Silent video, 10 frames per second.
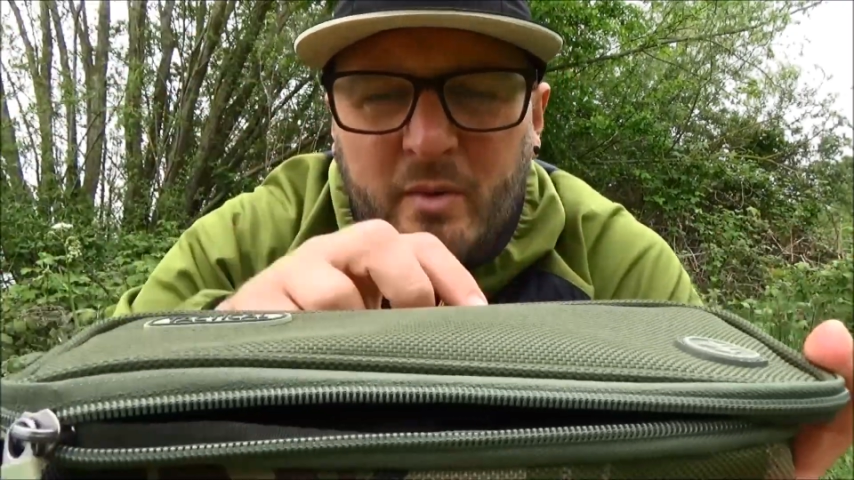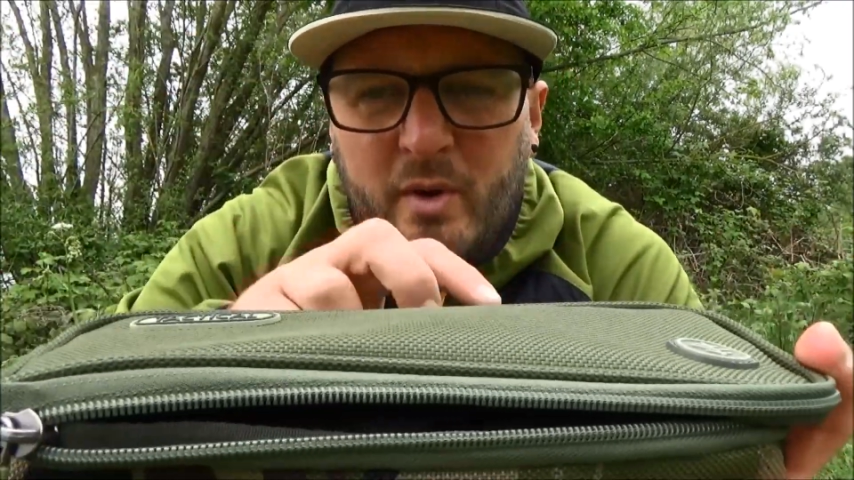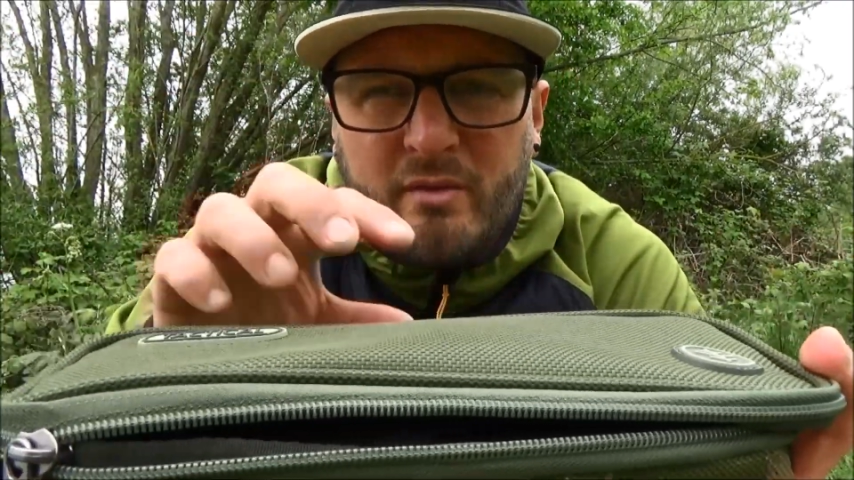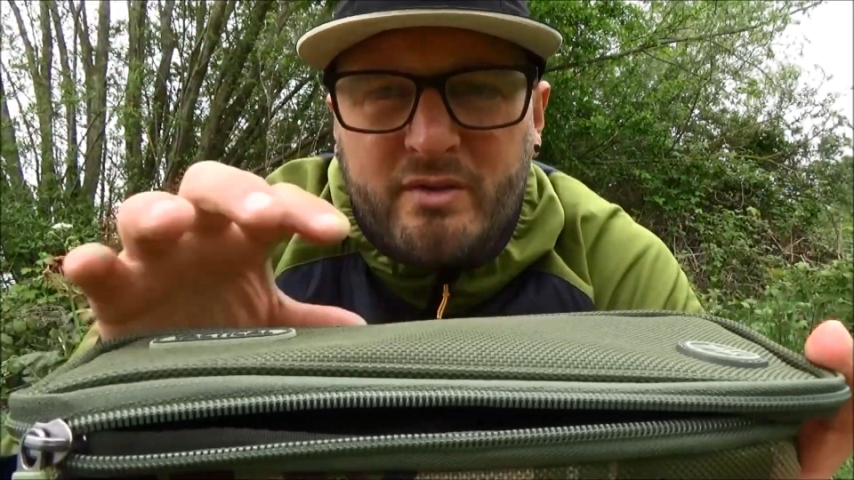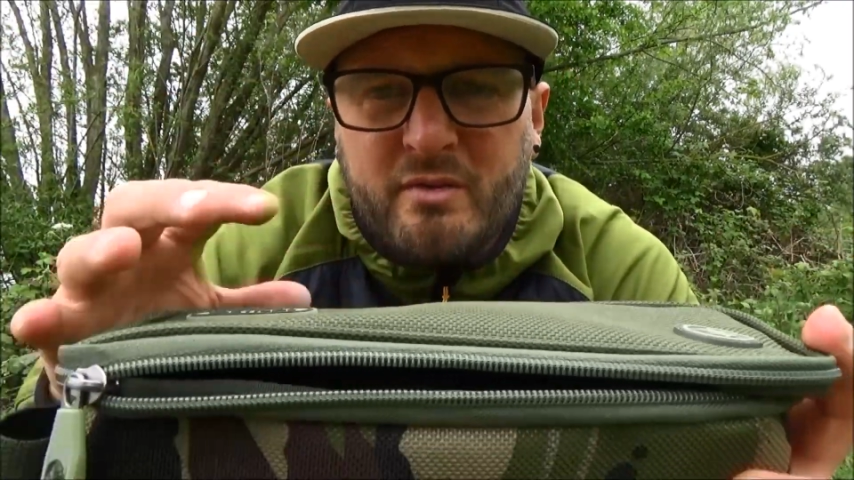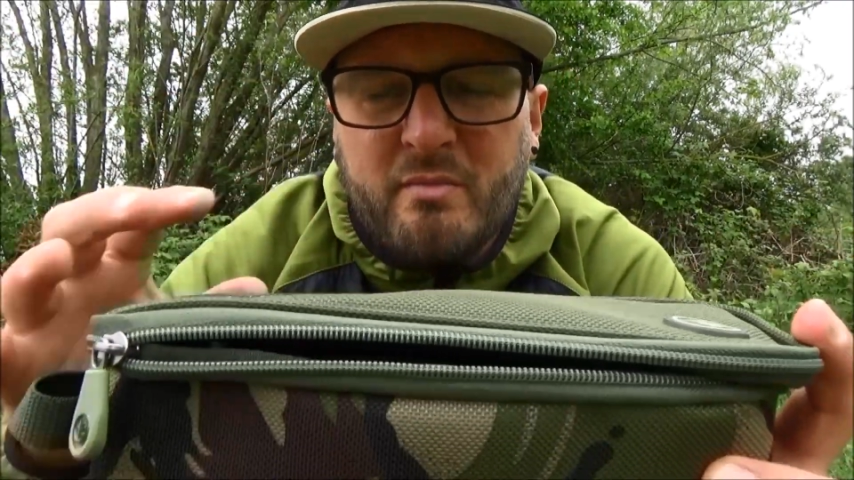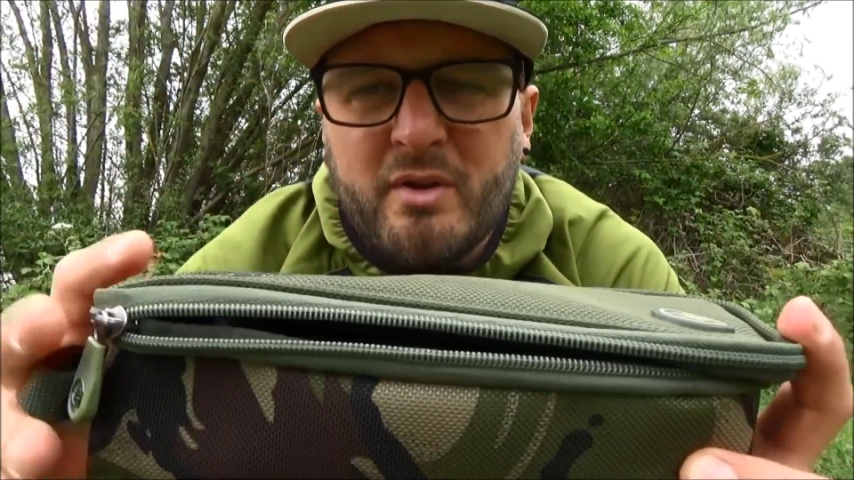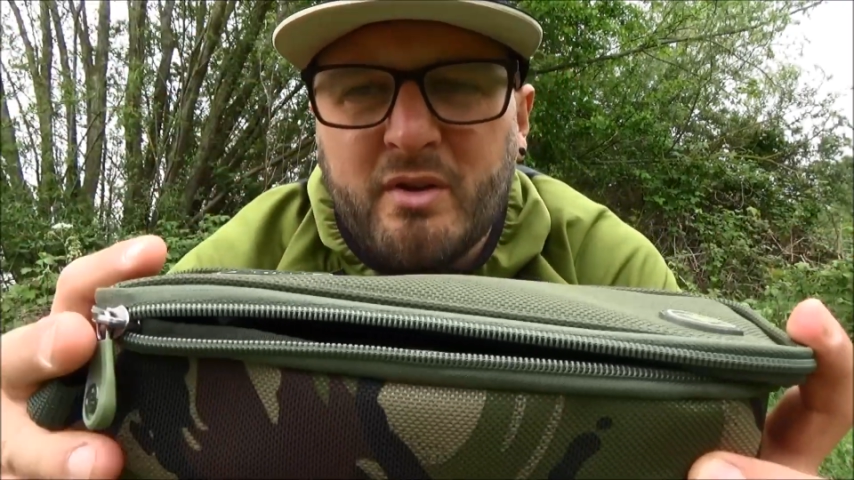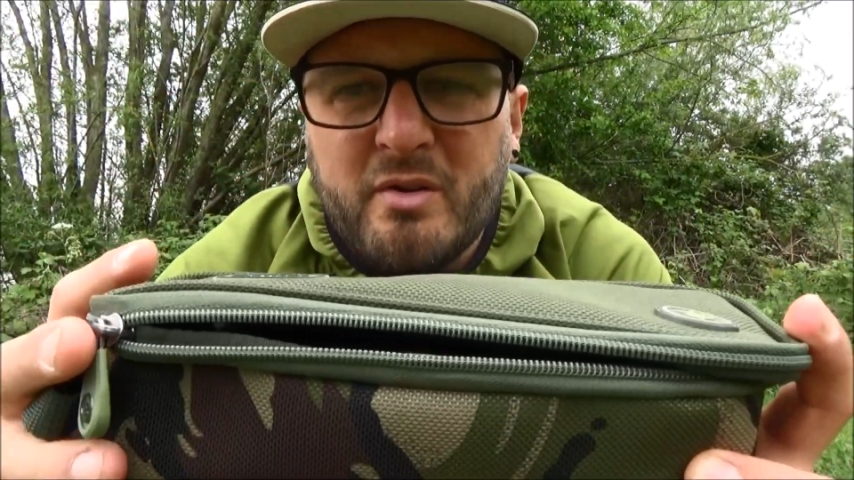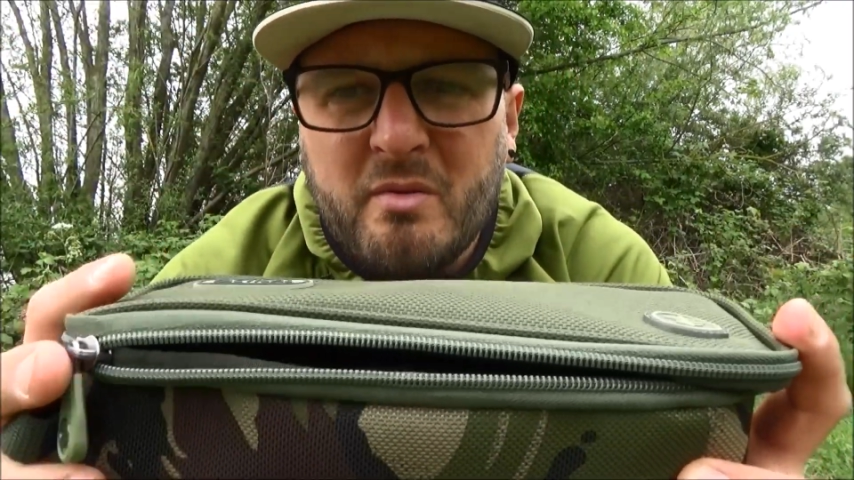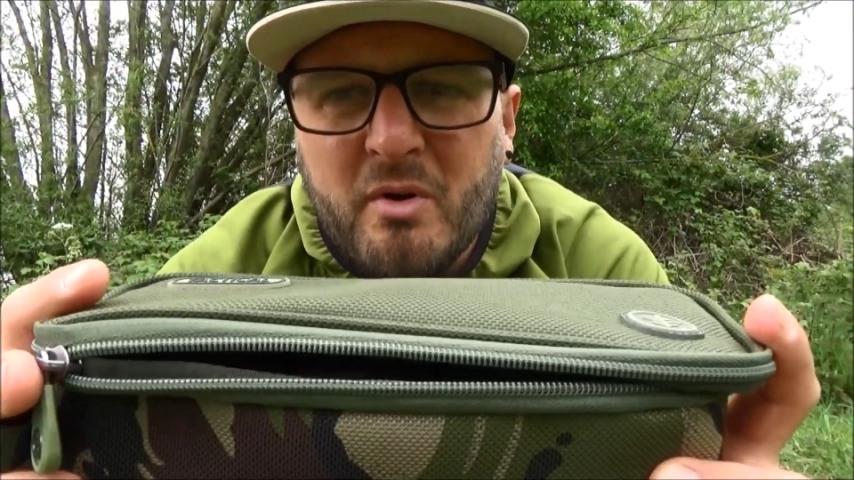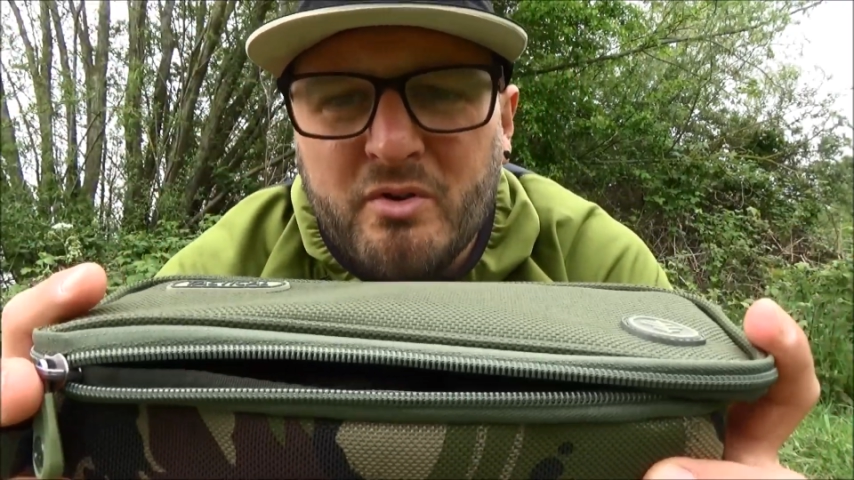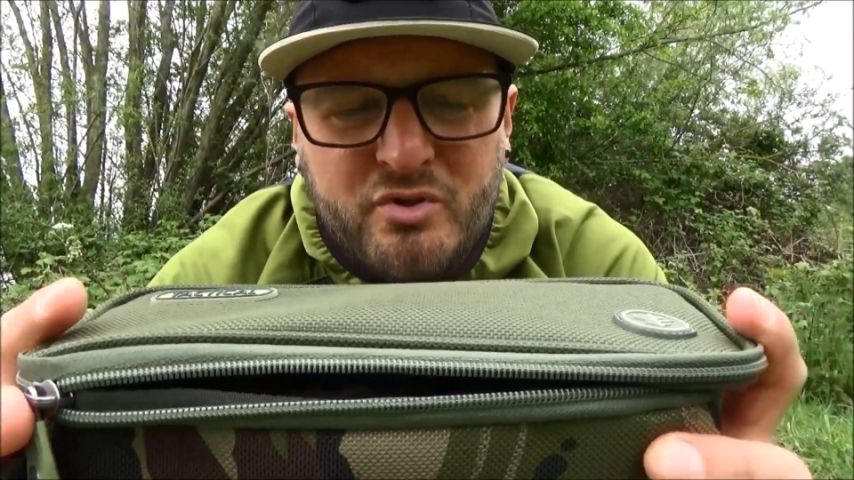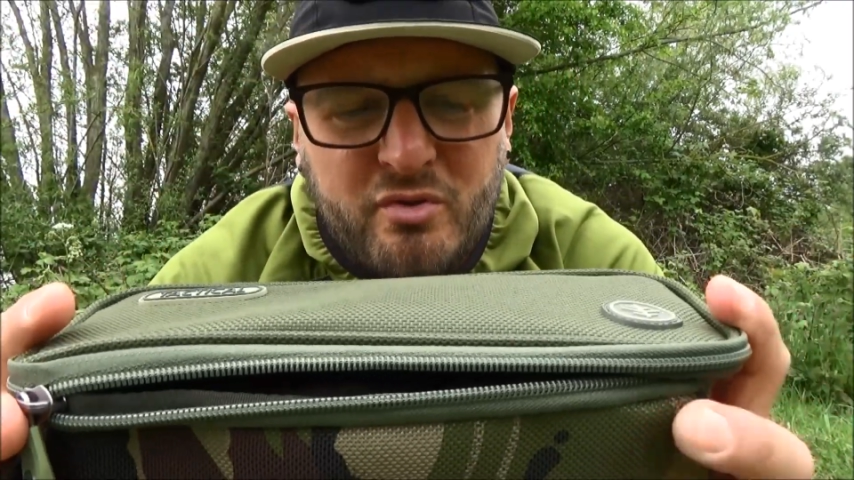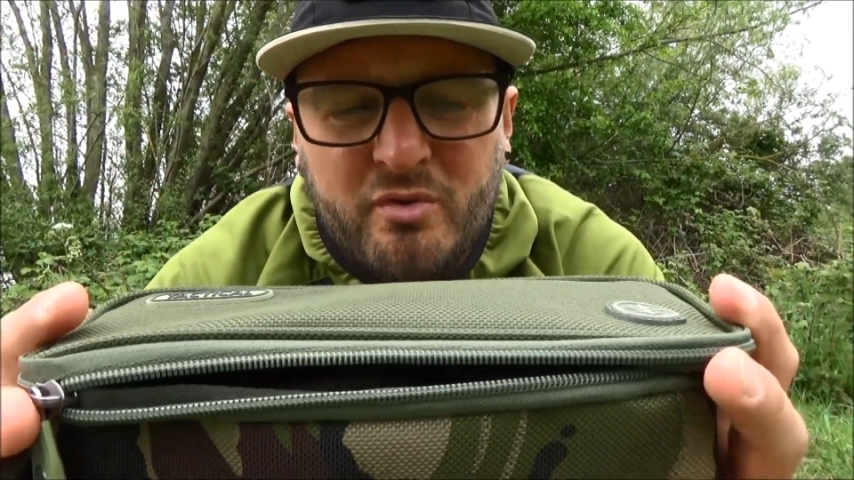where you
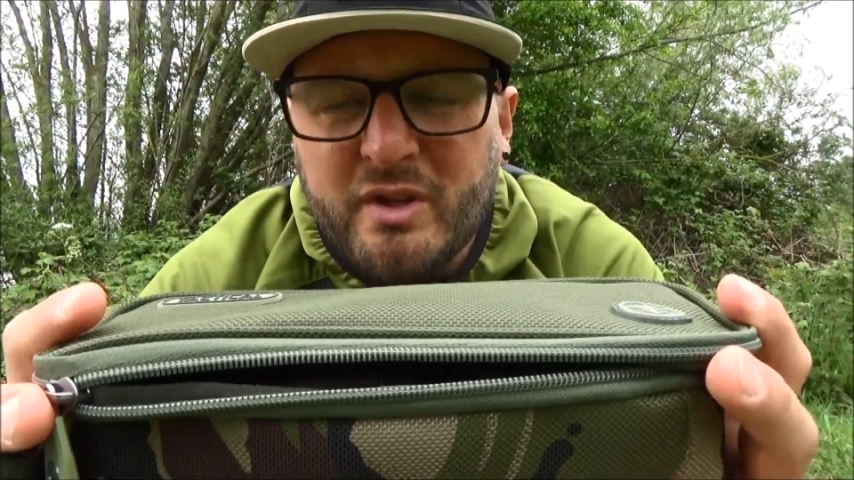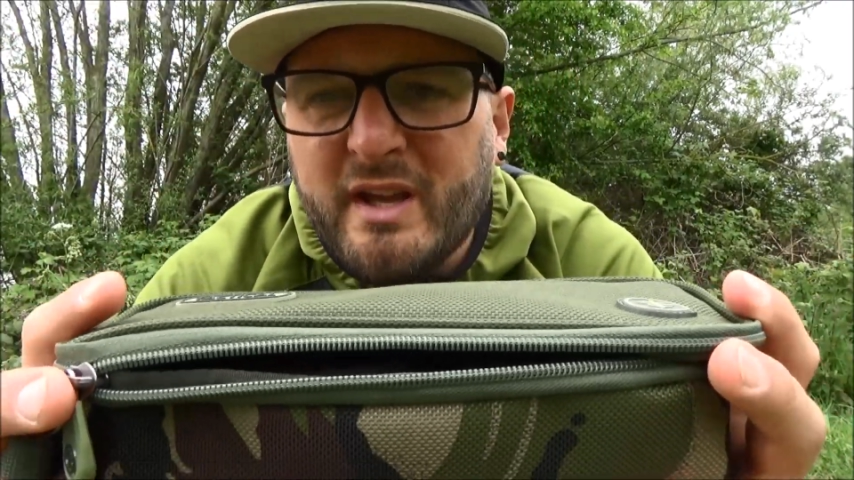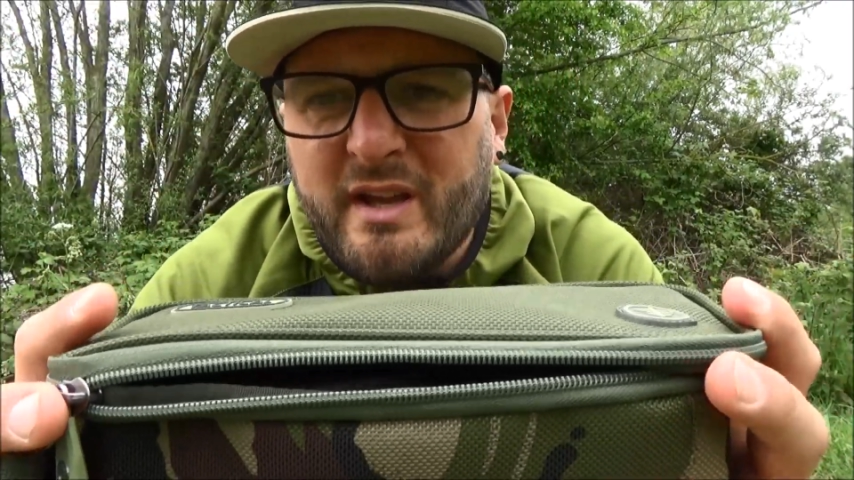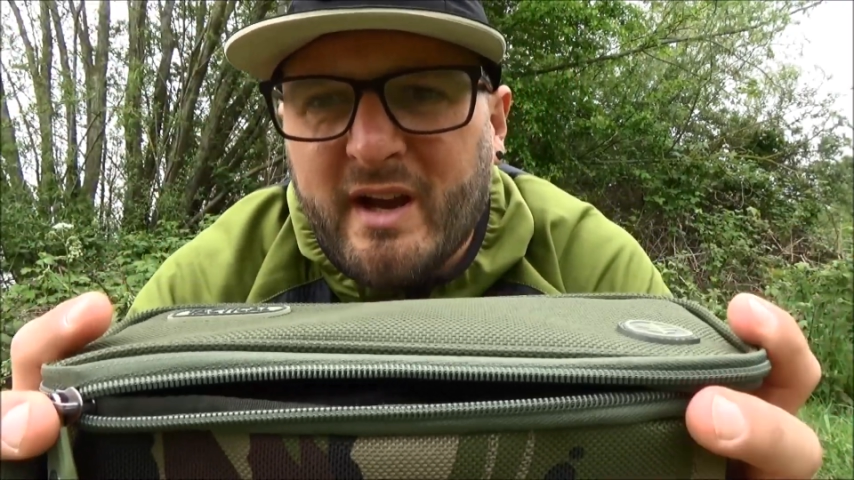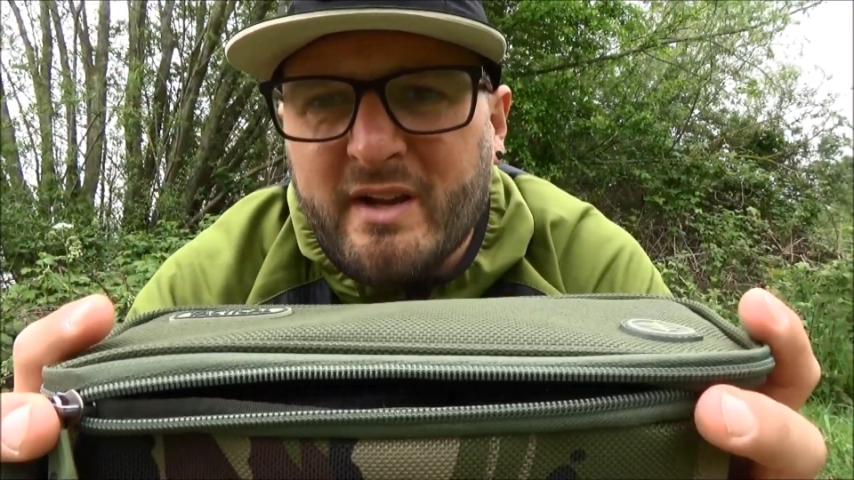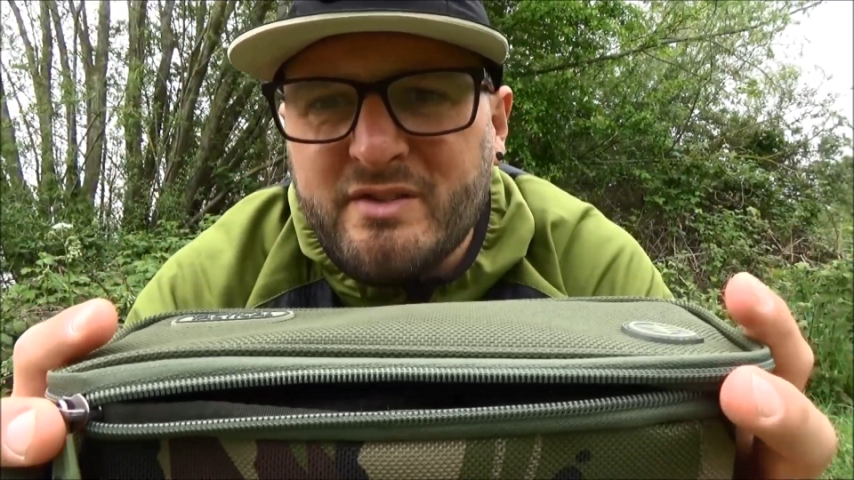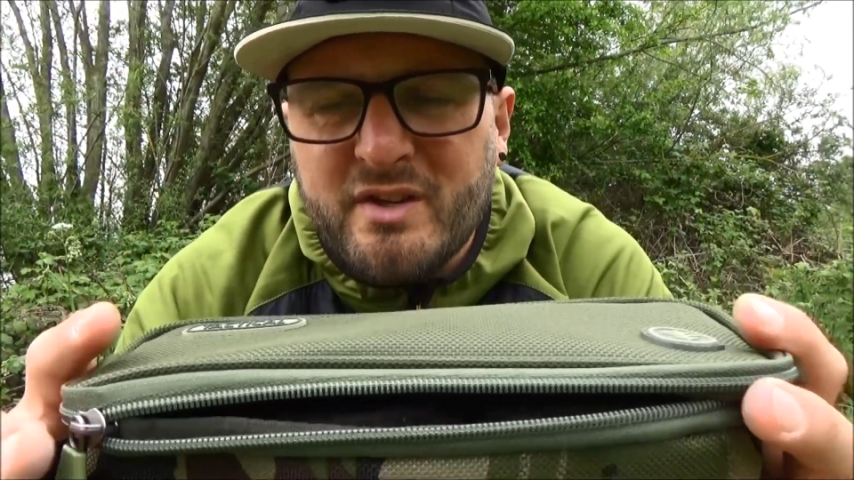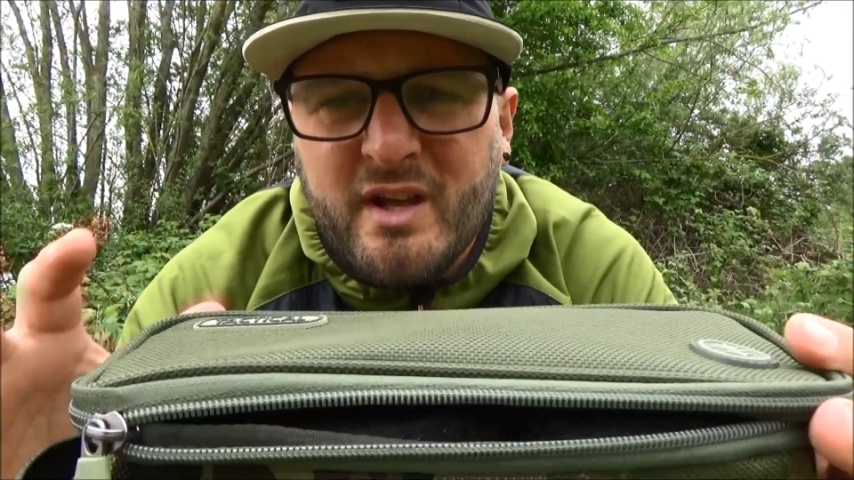might struggle to get your hands